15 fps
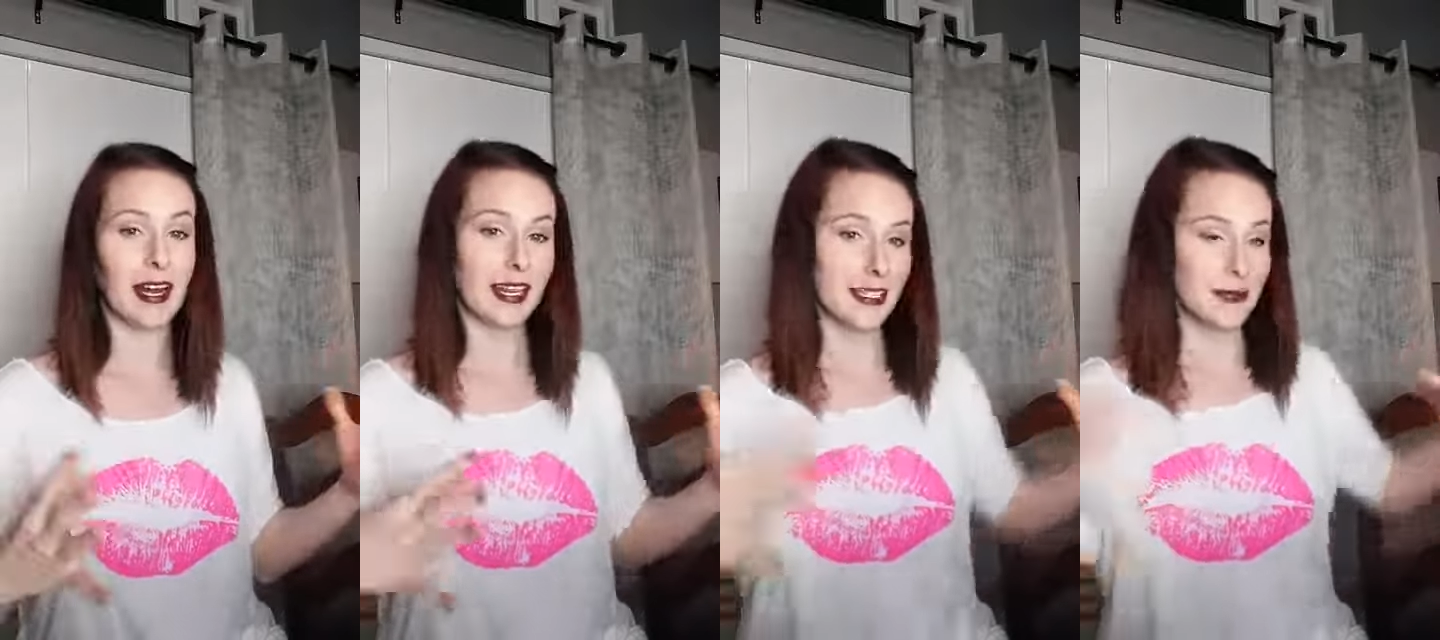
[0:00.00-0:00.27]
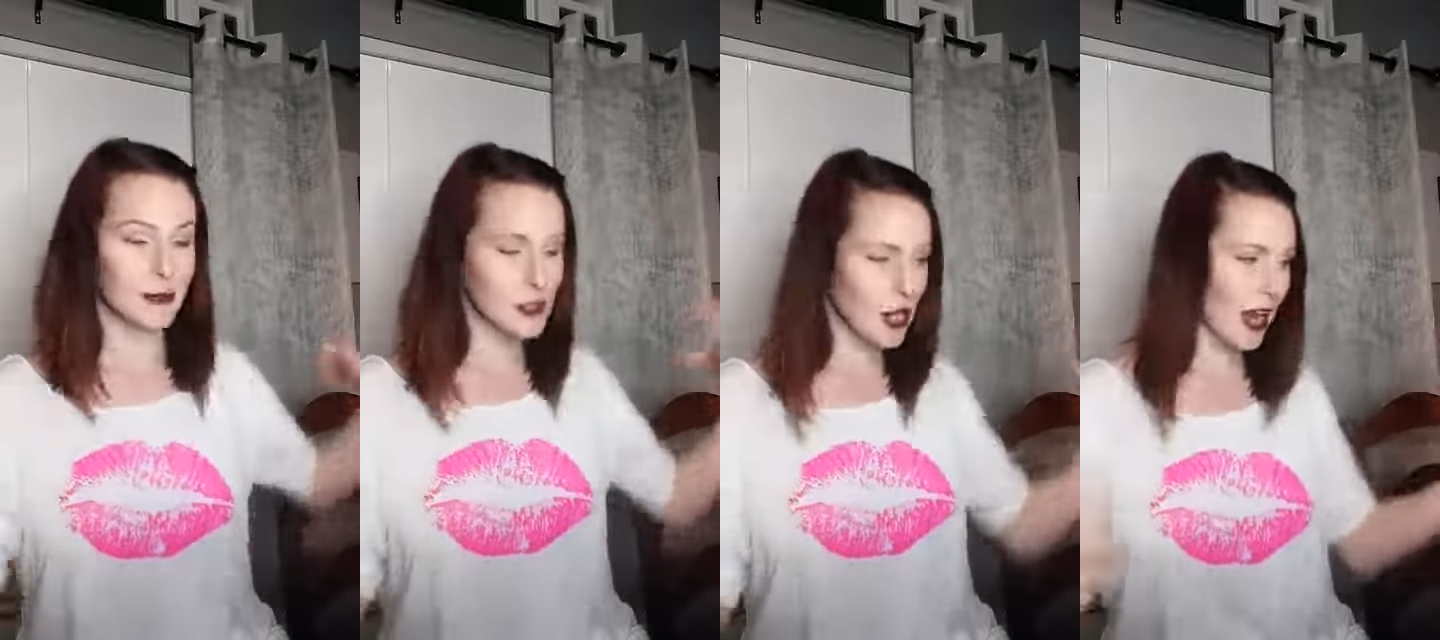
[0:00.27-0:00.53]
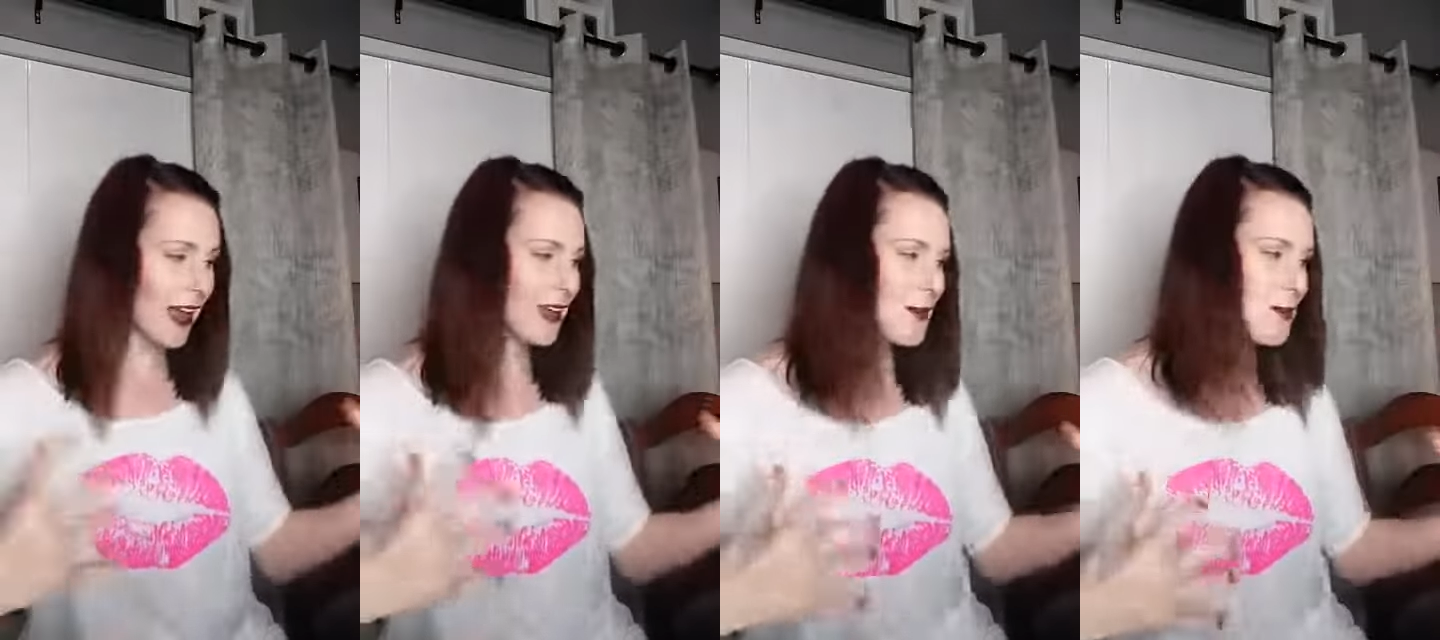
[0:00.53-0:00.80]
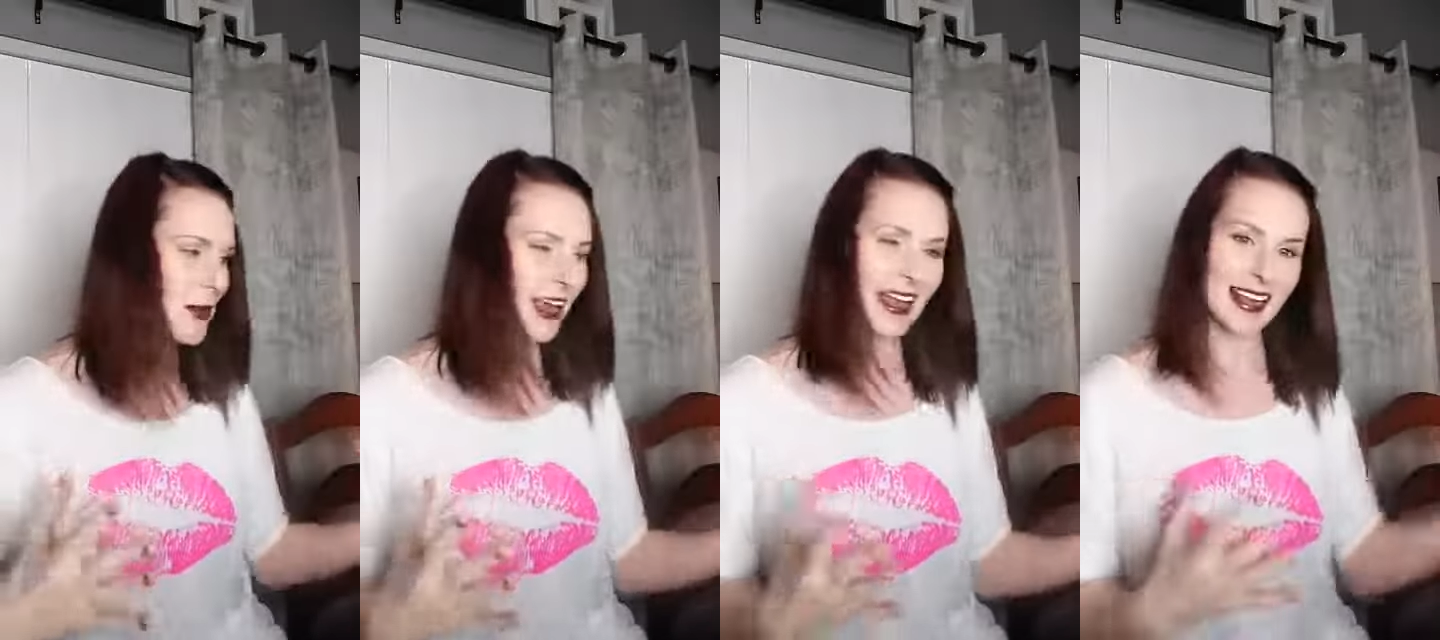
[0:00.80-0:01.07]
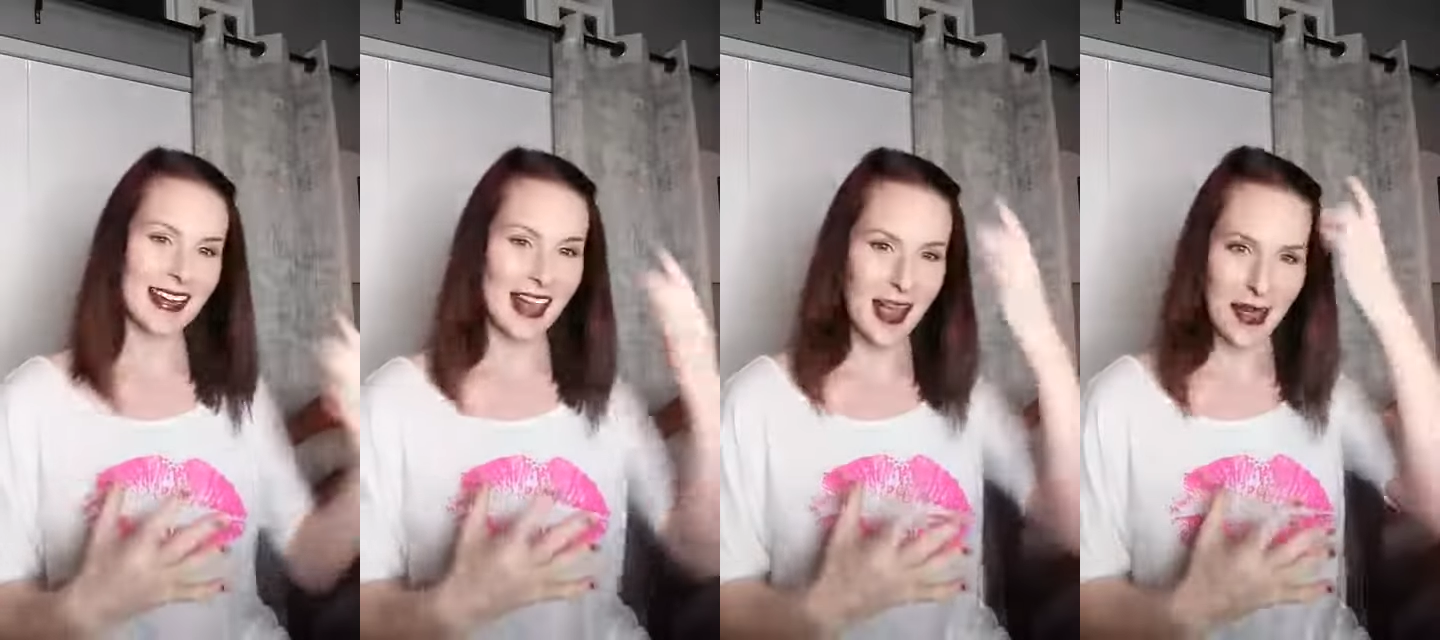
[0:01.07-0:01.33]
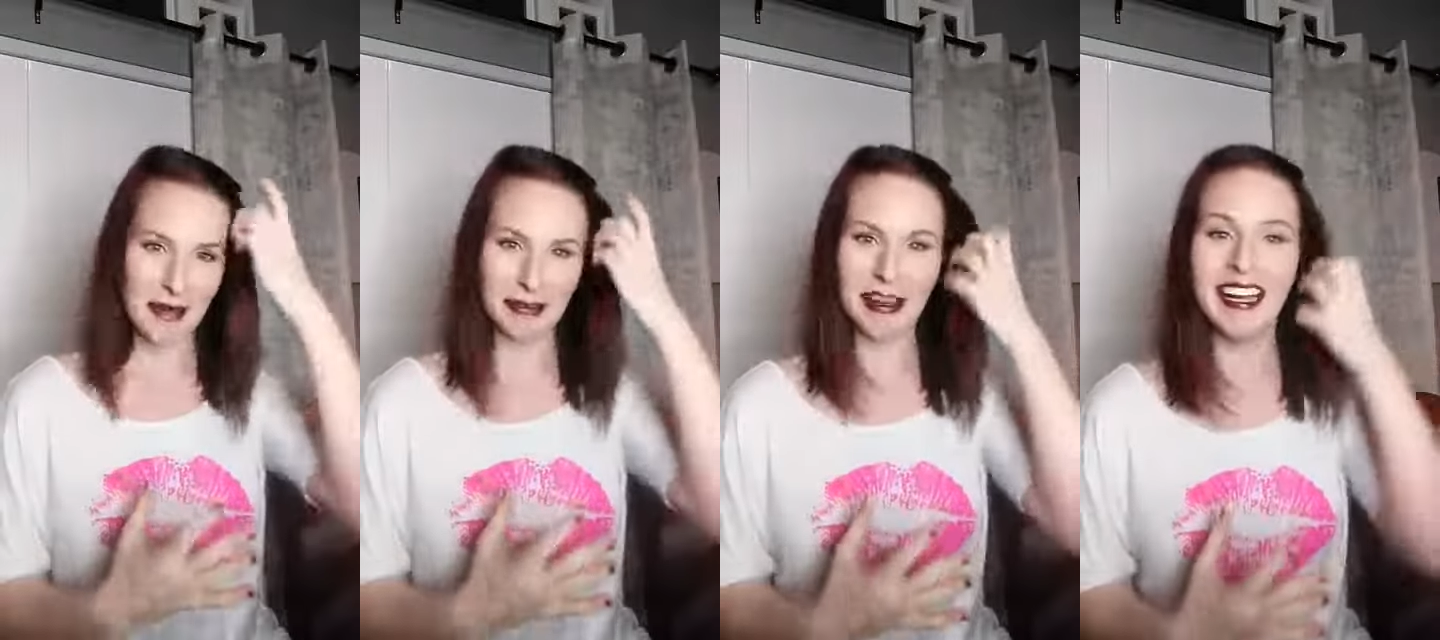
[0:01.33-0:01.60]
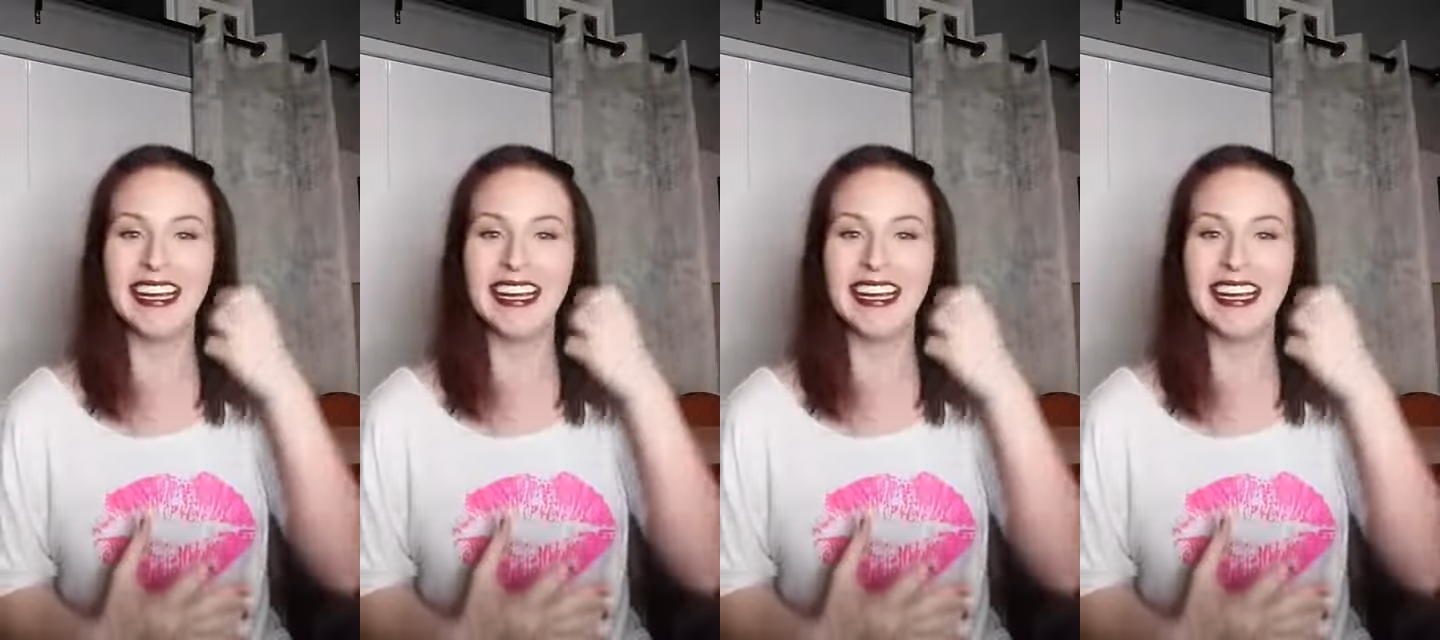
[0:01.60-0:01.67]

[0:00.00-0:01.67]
because I'm trying to break it down.